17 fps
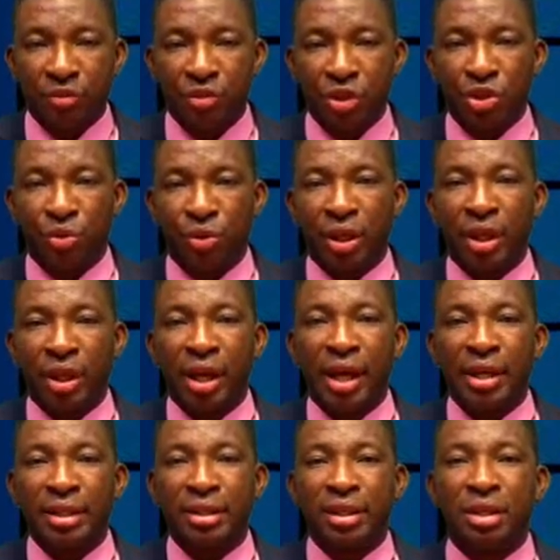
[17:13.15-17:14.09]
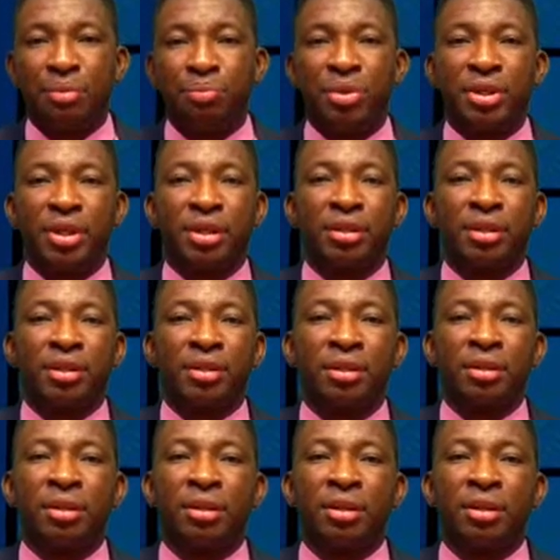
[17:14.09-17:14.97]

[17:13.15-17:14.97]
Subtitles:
featuring as lead presenters.